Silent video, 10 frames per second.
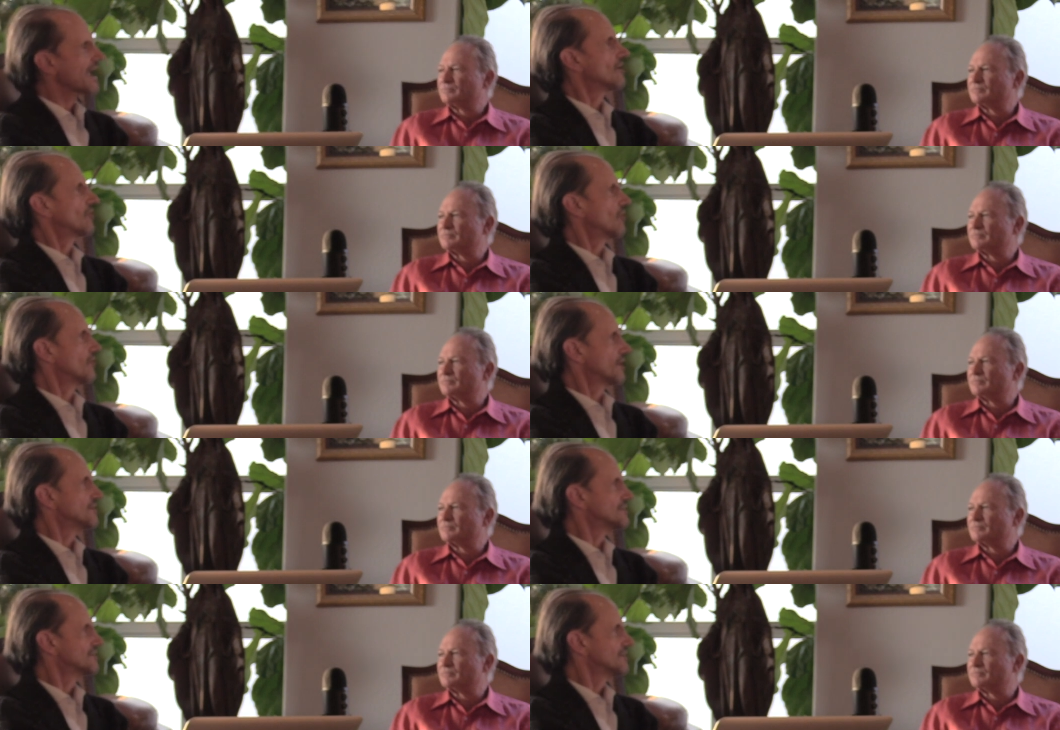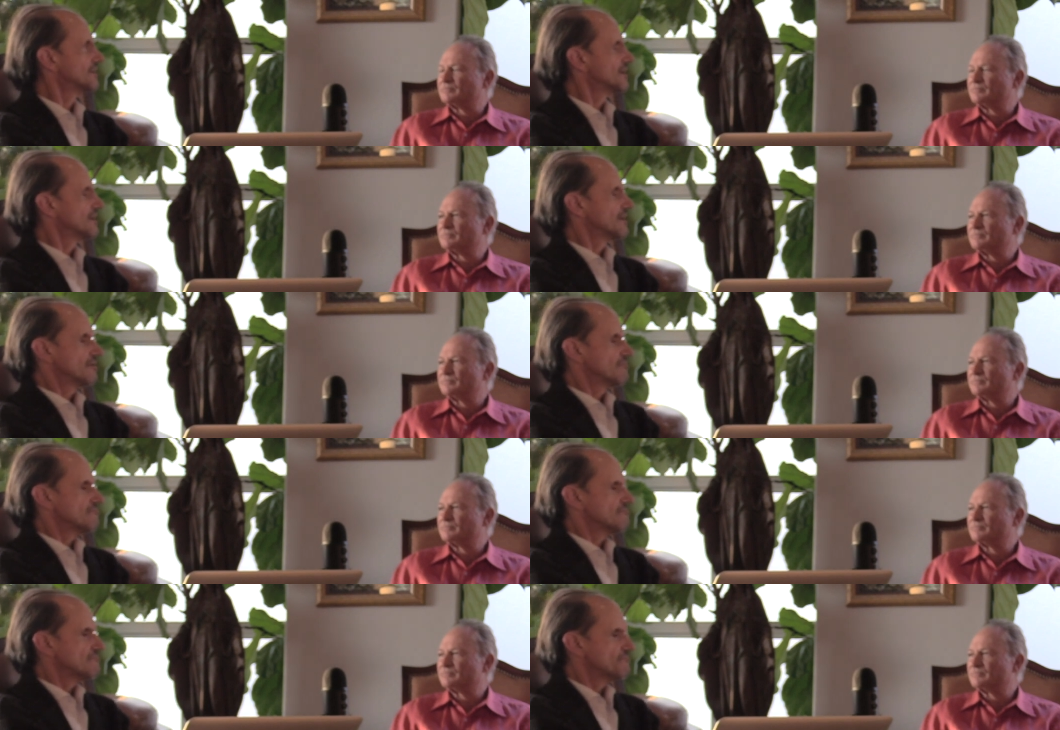Speaker 1: angle on it, mm -hmm.
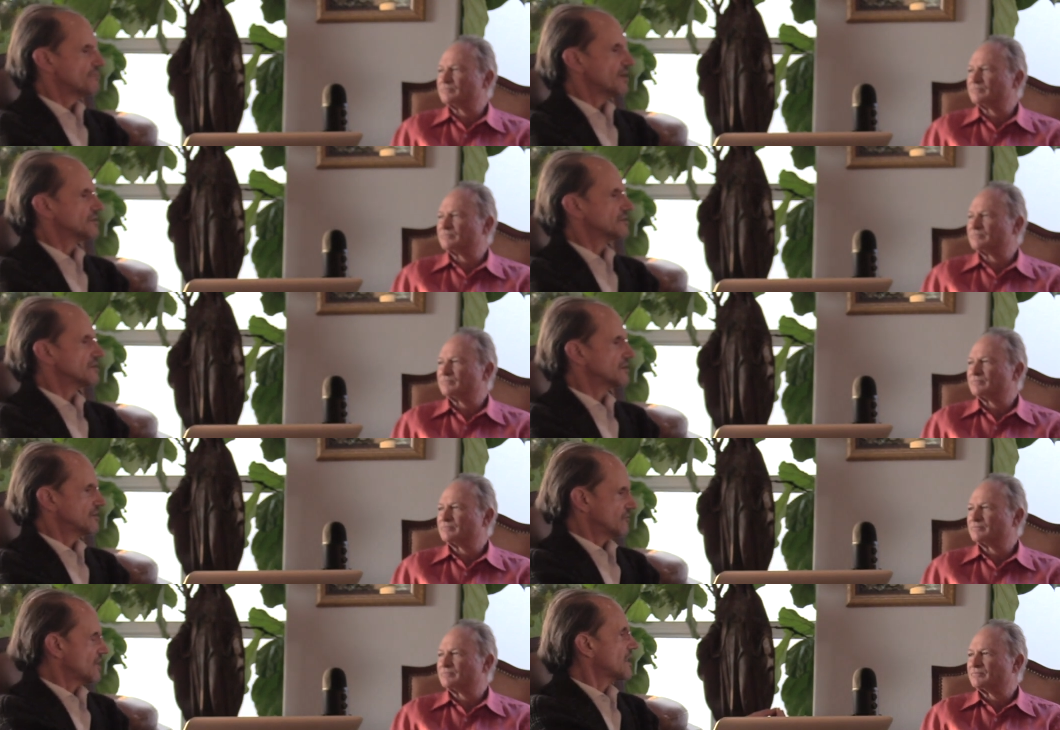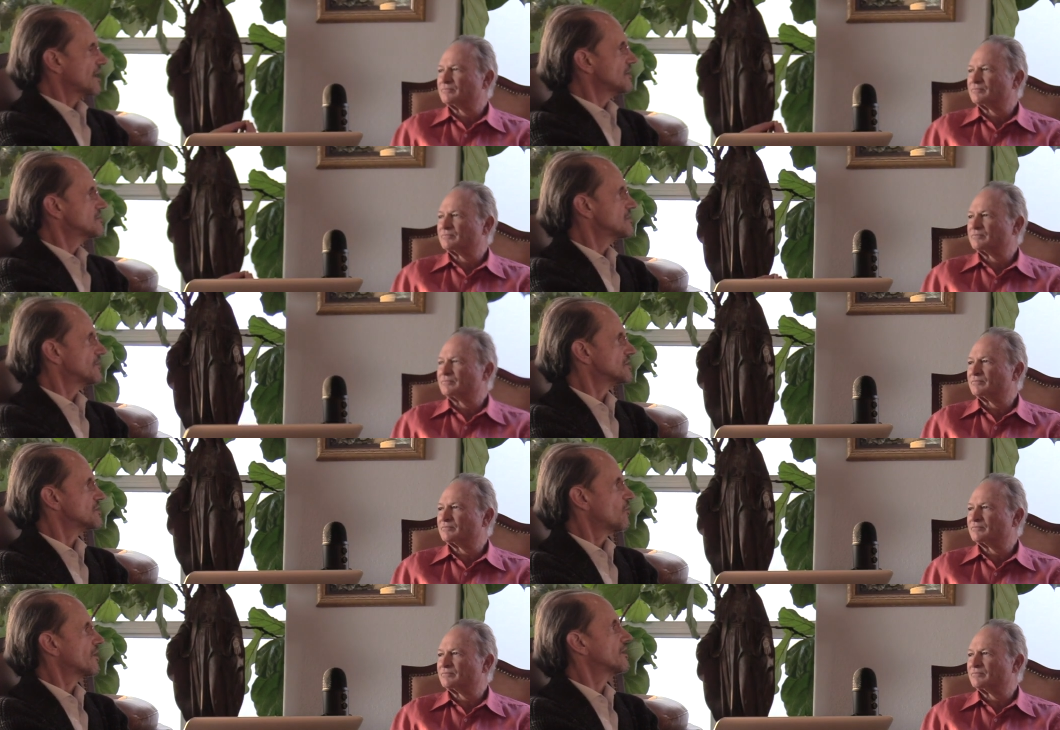but you know, like you said, there's
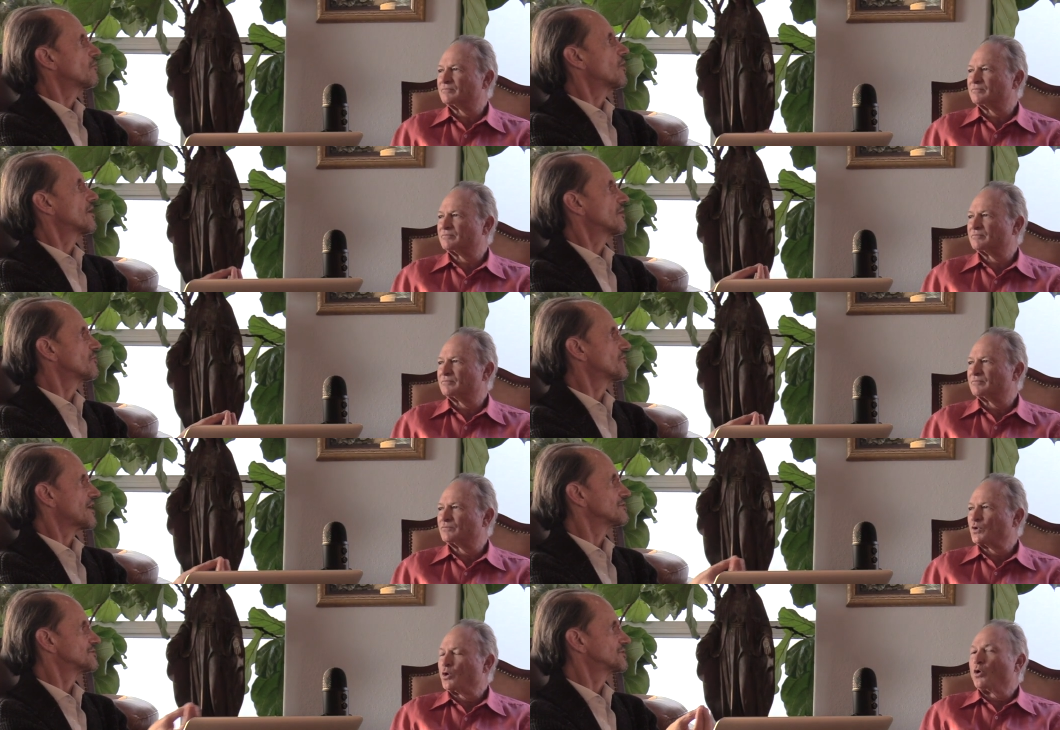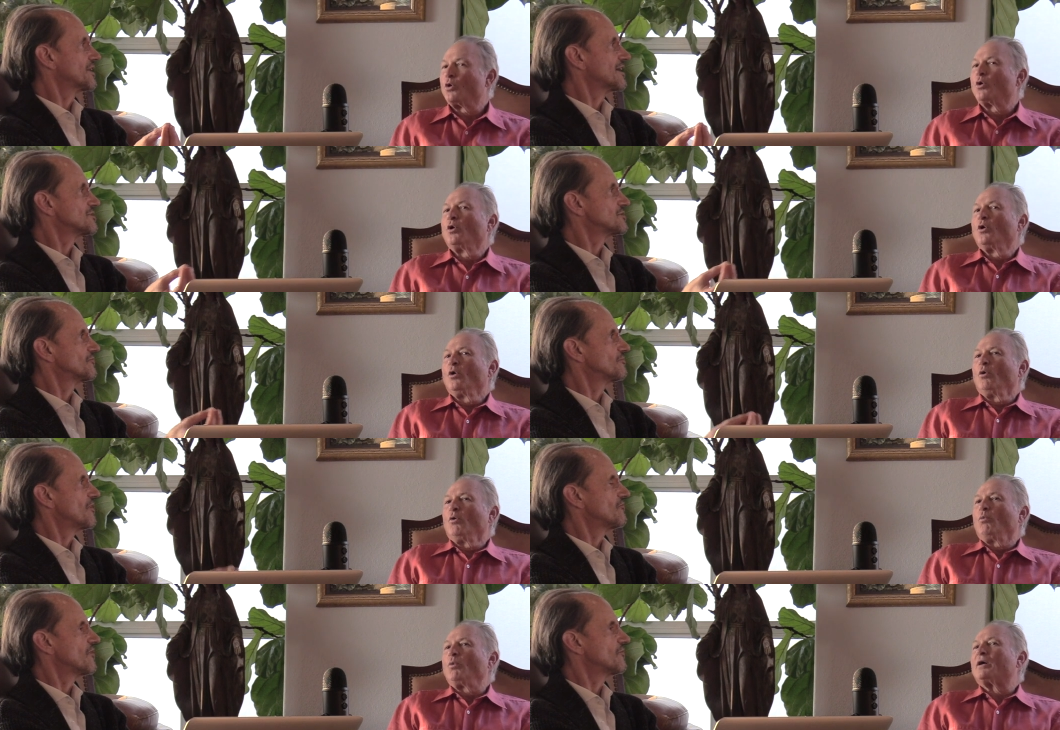a one in a 100,000 chance of,
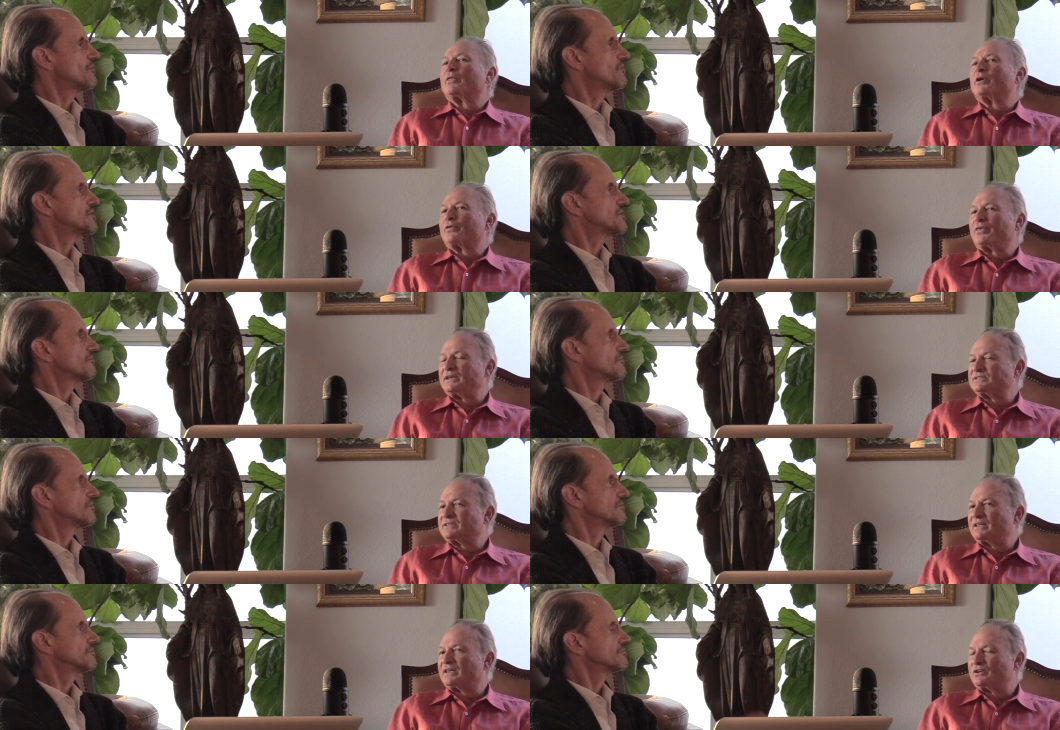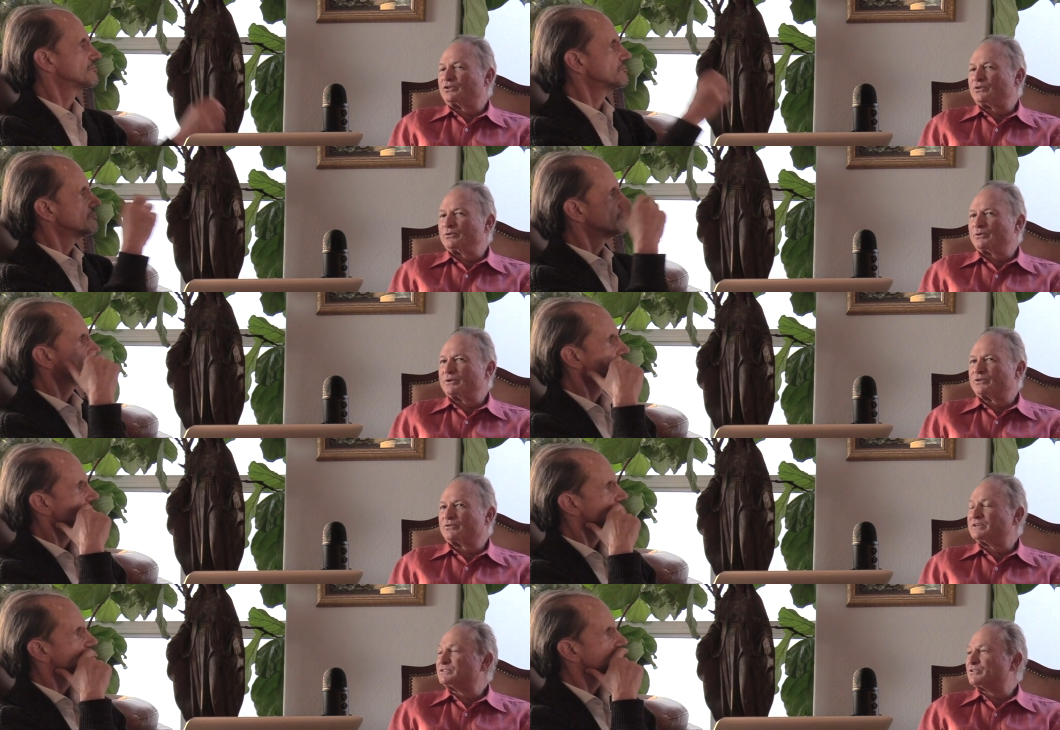of
Speaker 2: Well, there are things they can do to
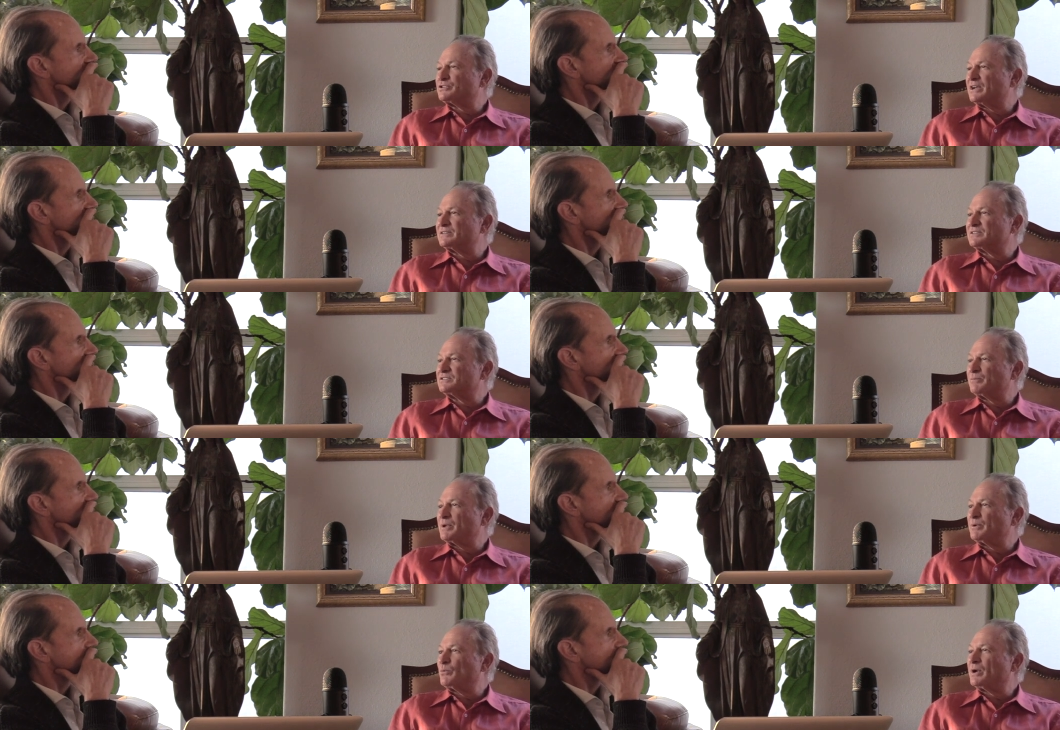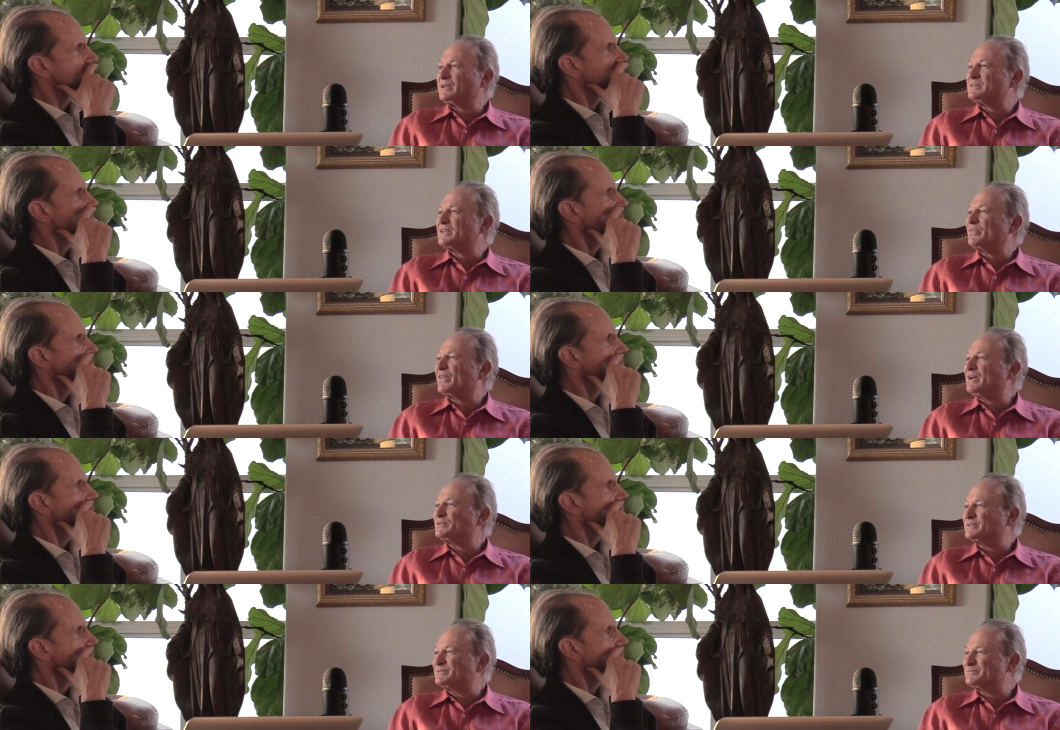increase their chances to maybe one in
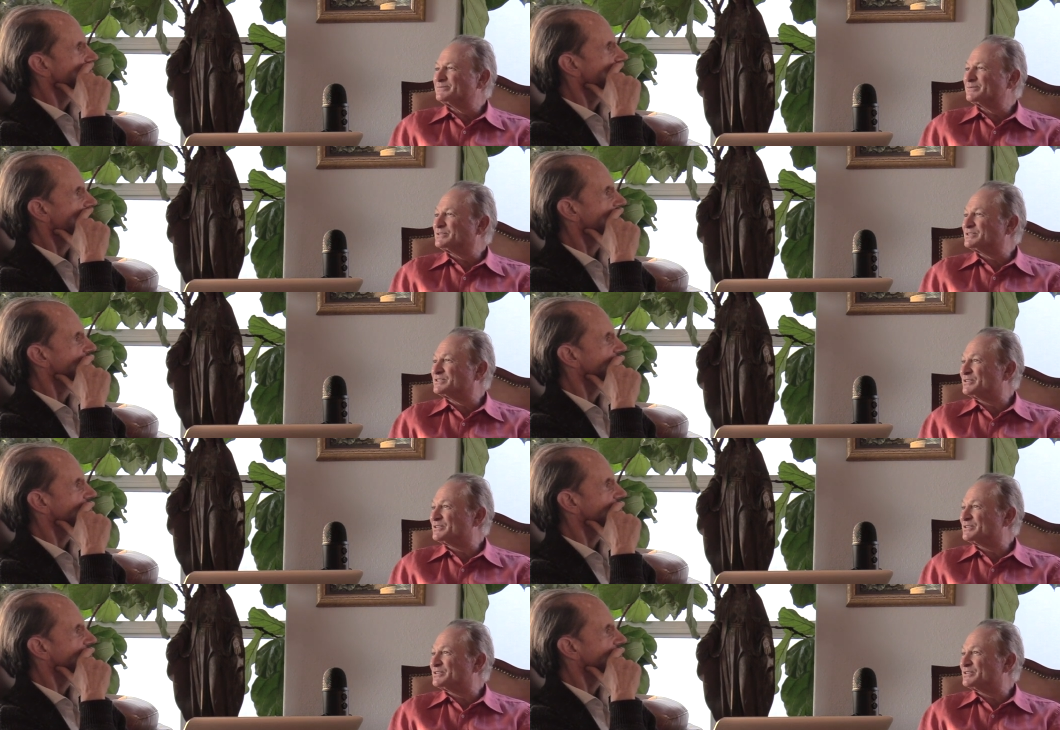10,000, yeah. which is